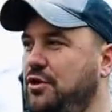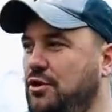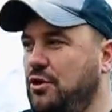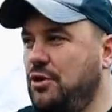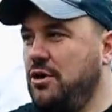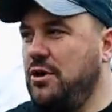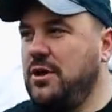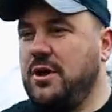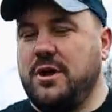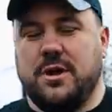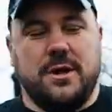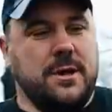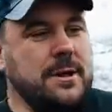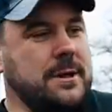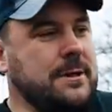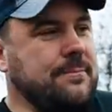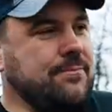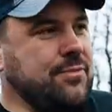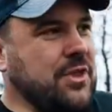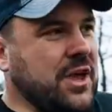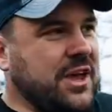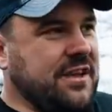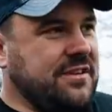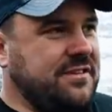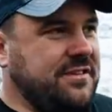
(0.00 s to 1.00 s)
throw
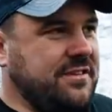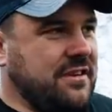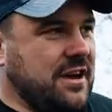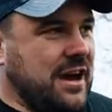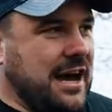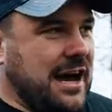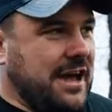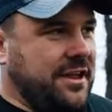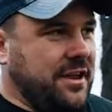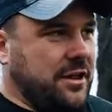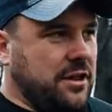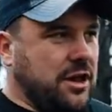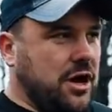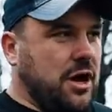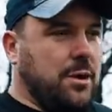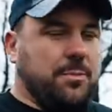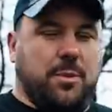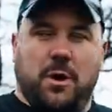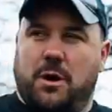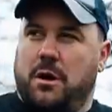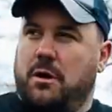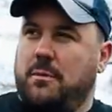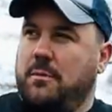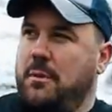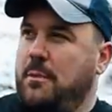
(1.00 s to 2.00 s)
is add a little
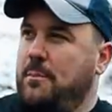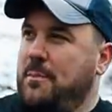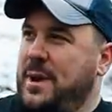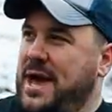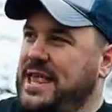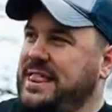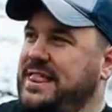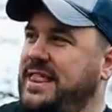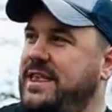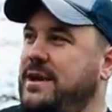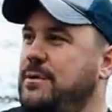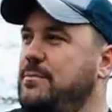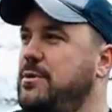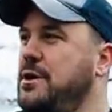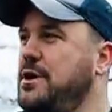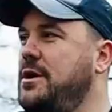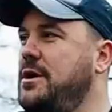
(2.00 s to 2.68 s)
bit of momentum.